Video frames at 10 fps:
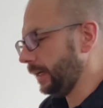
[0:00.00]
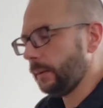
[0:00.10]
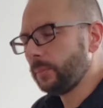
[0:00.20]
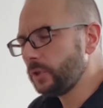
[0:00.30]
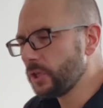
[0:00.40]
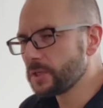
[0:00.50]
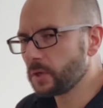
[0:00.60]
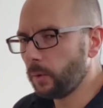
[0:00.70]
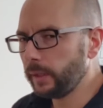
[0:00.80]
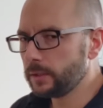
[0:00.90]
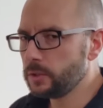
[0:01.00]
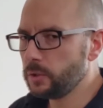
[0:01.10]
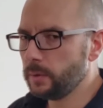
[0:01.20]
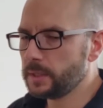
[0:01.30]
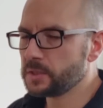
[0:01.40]
I'm just going to
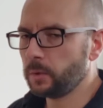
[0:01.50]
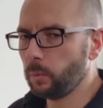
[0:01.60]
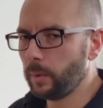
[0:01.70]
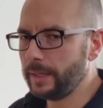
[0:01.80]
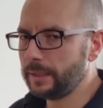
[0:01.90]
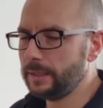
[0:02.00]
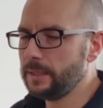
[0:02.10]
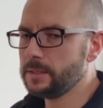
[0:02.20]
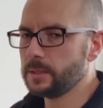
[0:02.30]
do this on white keys.